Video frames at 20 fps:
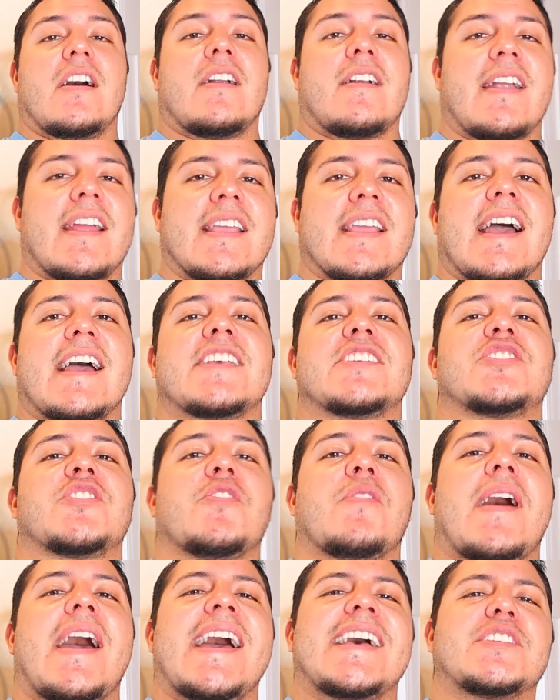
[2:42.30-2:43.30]
All right, guys,
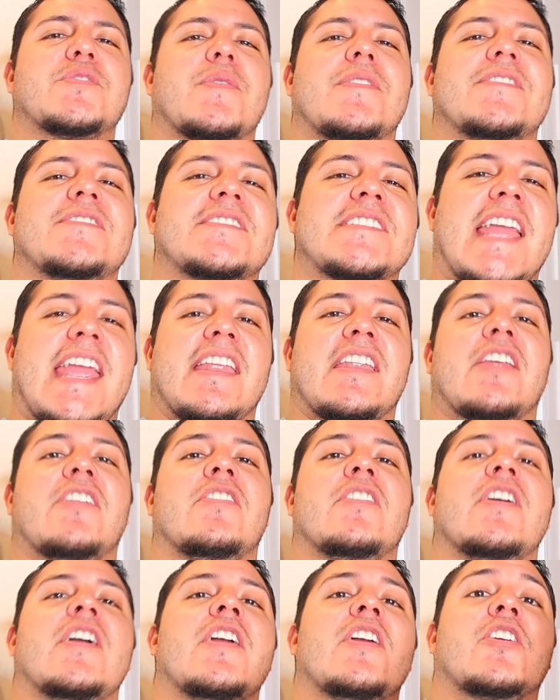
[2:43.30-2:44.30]
so as we've
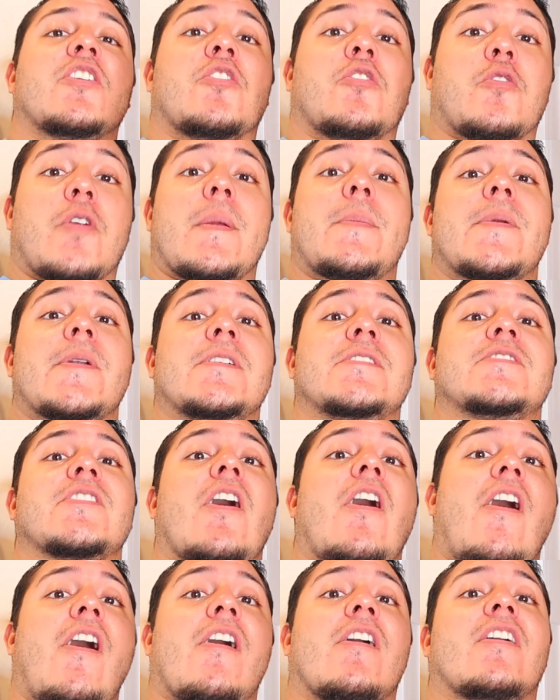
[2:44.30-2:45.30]
stated,
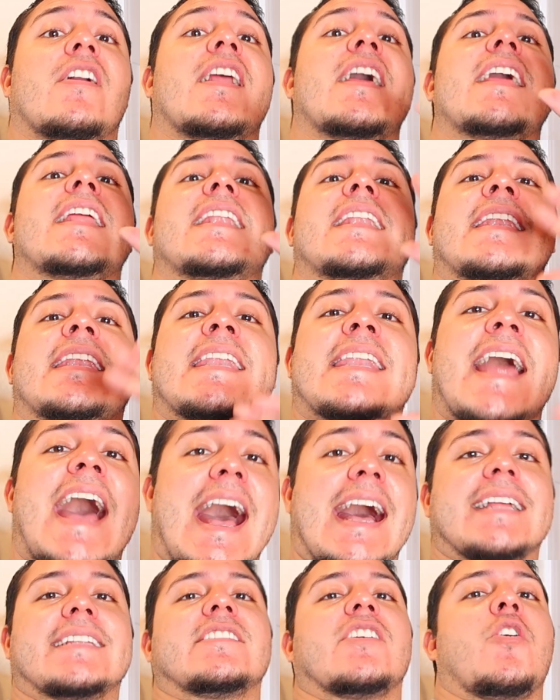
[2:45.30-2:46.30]
grippers are
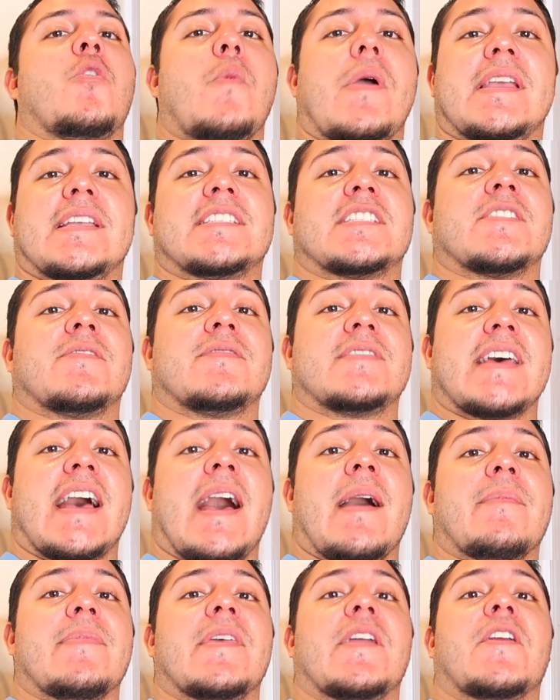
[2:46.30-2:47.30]
not a waste of
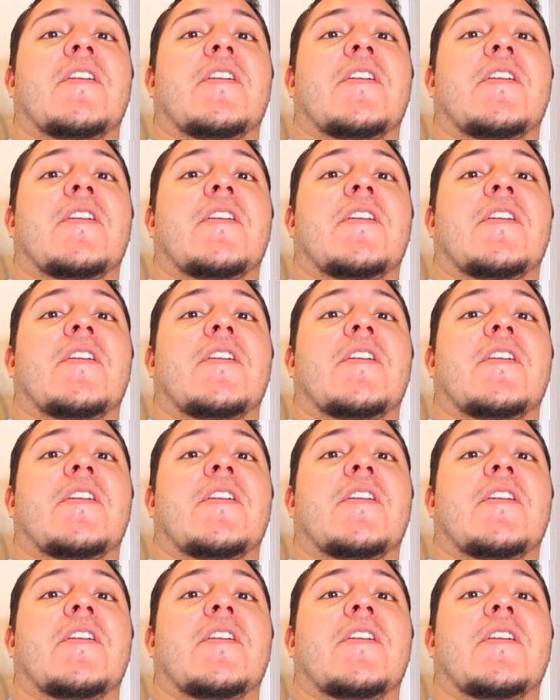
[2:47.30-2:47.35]
time.